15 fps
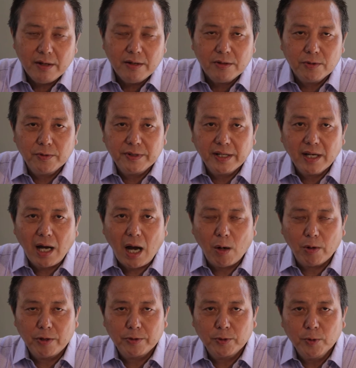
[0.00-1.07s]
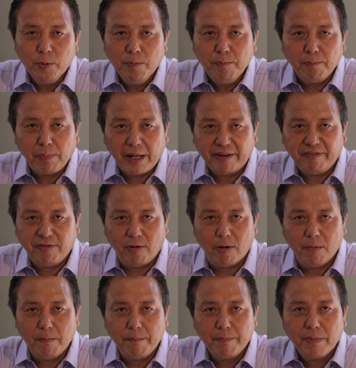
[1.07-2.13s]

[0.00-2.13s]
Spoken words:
using our Zoom platform.